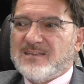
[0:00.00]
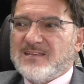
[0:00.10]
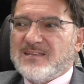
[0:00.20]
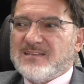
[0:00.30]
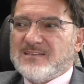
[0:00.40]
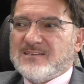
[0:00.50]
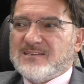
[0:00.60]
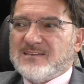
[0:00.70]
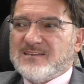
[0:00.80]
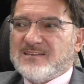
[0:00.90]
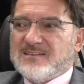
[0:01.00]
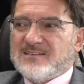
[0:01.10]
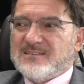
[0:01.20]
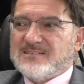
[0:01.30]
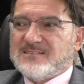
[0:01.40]

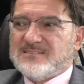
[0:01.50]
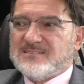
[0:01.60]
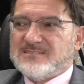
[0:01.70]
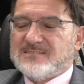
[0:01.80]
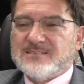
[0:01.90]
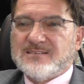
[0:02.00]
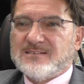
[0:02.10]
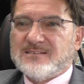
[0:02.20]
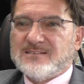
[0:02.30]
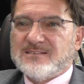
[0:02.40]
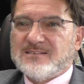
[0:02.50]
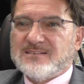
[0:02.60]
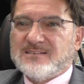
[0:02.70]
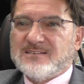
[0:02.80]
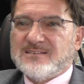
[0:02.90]

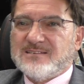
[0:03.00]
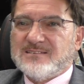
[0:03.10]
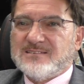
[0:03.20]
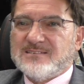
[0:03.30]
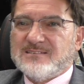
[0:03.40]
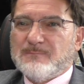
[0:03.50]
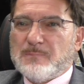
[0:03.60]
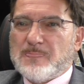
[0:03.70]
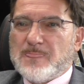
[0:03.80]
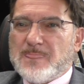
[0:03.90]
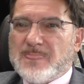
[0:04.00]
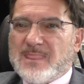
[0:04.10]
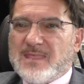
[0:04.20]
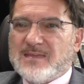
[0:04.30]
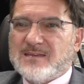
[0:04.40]

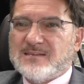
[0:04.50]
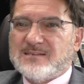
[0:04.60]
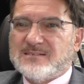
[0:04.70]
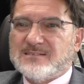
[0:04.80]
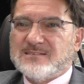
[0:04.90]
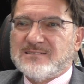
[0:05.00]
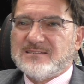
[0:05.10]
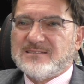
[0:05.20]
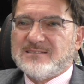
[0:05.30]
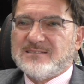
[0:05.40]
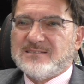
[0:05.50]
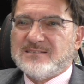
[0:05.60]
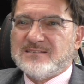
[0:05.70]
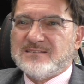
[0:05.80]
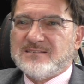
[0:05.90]
(silent)